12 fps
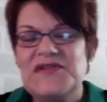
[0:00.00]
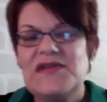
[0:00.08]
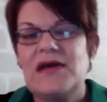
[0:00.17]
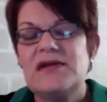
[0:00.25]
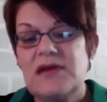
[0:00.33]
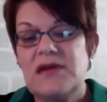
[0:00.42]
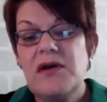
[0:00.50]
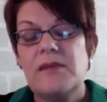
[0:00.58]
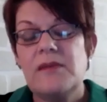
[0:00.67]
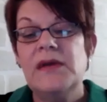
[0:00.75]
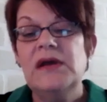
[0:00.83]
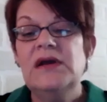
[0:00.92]
that
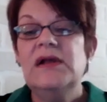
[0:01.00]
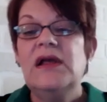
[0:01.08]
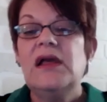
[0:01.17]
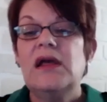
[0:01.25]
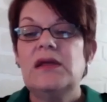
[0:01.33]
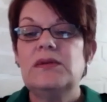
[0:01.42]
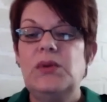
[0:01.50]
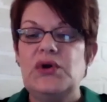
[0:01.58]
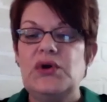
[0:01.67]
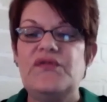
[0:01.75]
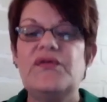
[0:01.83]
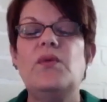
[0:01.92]
term,
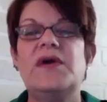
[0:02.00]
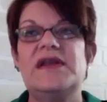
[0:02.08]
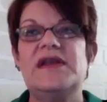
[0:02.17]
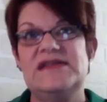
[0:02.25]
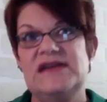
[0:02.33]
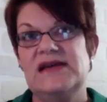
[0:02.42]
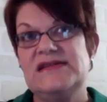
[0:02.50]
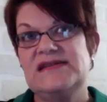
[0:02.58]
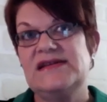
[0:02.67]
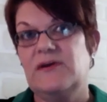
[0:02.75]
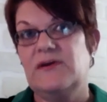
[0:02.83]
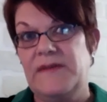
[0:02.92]
look for what it does to
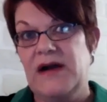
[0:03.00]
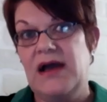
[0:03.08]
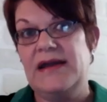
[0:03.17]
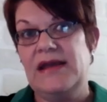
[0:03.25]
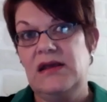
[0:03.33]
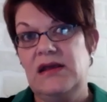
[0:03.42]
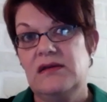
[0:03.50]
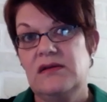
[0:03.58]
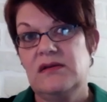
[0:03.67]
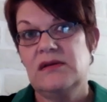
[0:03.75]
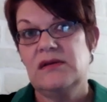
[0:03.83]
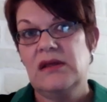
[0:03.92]
your body.
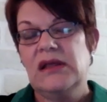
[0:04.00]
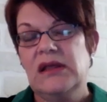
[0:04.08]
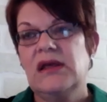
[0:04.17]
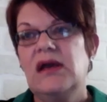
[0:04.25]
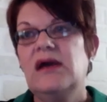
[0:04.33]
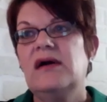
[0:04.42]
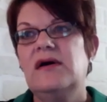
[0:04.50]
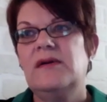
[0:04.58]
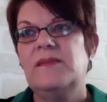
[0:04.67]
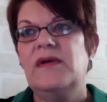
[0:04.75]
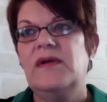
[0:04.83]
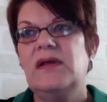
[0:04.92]

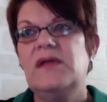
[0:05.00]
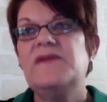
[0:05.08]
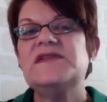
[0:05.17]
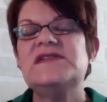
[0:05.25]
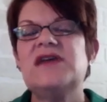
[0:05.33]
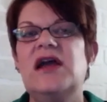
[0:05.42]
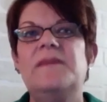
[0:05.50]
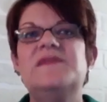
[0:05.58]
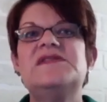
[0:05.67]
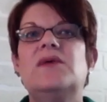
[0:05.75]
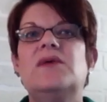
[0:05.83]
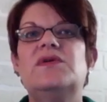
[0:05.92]
Oftentimes,
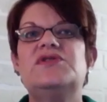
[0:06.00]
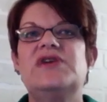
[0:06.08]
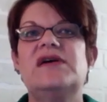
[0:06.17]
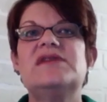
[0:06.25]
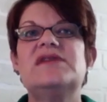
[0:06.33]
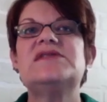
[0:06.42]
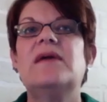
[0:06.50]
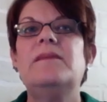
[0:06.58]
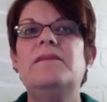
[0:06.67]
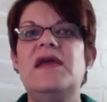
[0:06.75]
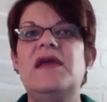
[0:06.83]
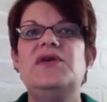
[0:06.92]
it will just
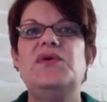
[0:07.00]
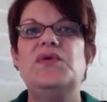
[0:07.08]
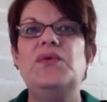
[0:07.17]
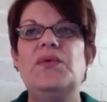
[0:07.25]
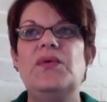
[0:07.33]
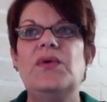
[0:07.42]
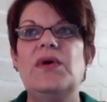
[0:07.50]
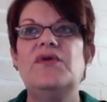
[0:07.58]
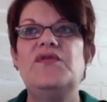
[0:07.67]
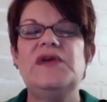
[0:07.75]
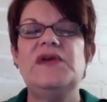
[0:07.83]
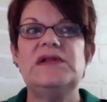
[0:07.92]
make you
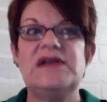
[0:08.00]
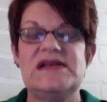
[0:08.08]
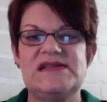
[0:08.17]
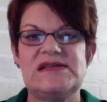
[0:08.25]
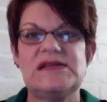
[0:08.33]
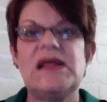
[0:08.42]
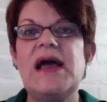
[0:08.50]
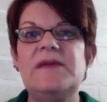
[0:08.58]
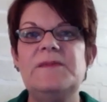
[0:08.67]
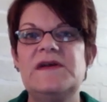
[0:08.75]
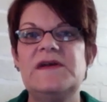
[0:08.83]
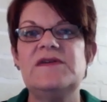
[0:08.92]
feel a slight
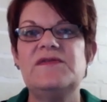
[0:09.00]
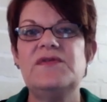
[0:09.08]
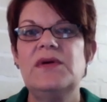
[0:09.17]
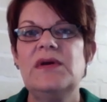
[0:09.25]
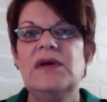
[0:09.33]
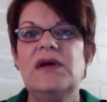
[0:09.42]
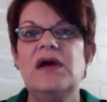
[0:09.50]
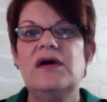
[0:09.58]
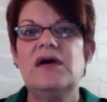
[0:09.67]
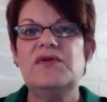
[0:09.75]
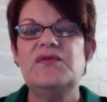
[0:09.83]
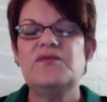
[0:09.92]
bit
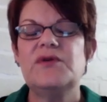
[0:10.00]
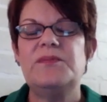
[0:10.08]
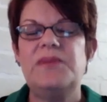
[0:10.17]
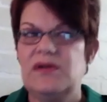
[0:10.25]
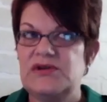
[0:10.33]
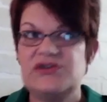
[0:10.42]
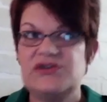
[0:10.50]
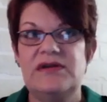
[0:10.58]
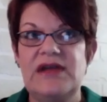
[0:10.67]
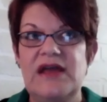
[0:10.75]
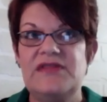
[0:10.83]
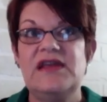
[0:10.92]
of repulsion
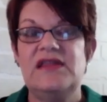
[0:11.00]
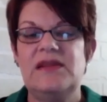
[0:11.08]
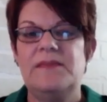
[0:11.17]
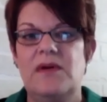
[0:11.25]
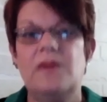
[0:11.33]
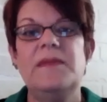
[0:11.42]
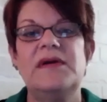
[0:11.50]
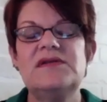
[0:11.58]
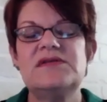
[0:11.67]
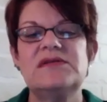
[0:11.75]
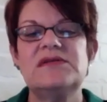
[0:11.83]
in the moment.